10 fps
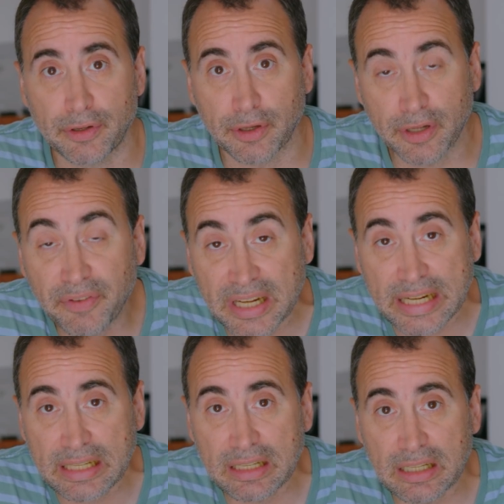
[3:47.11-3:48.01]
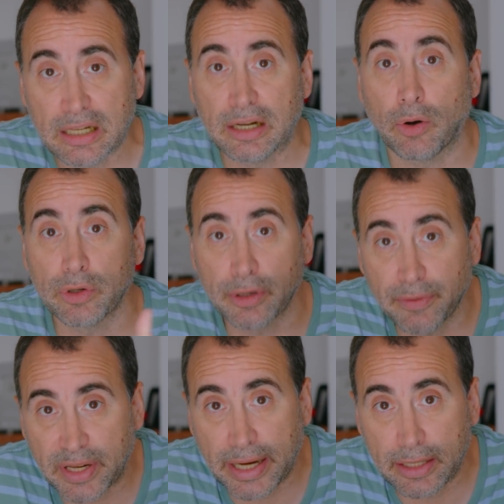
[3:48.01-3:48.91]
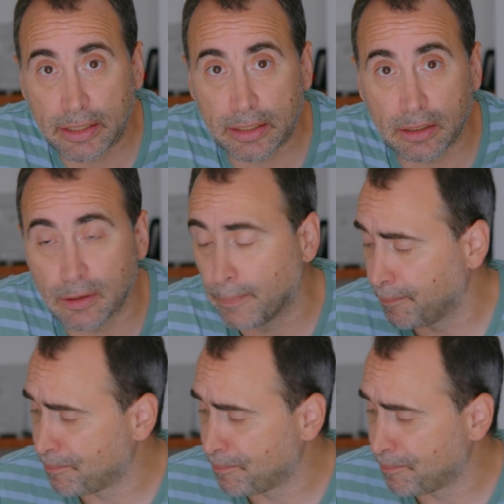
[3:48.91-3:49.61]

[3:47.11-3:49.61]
certificates or certifications.